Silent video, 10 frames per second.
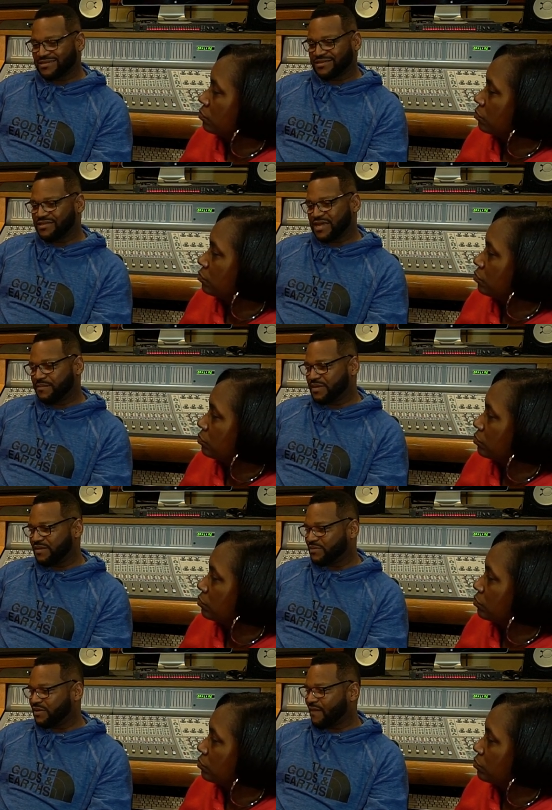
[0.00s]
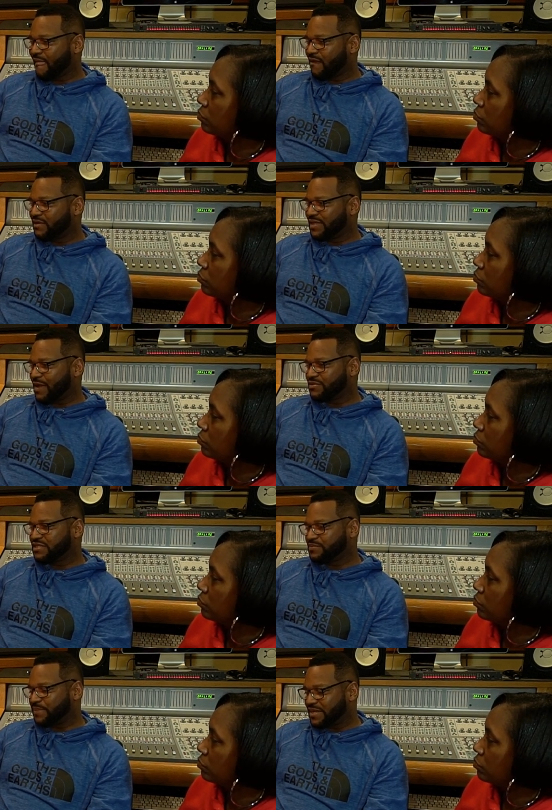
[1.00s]
Speaker 1: you know what I mean. But that was
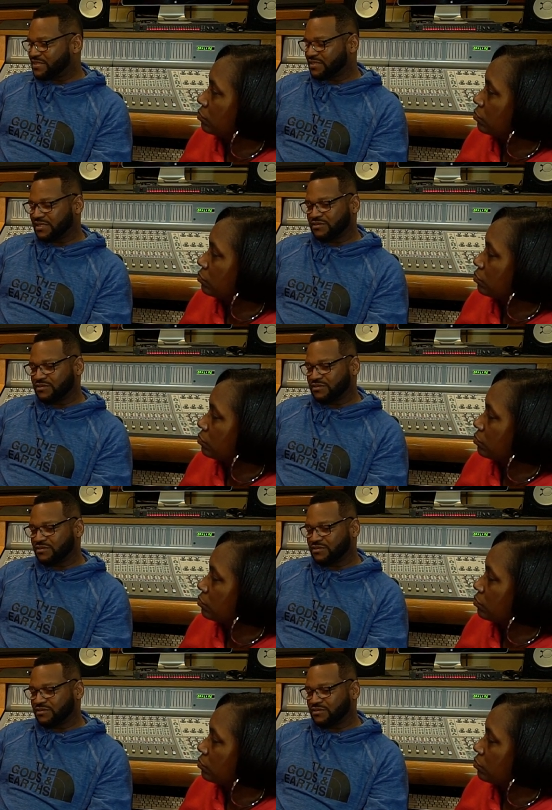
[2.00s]
just basically you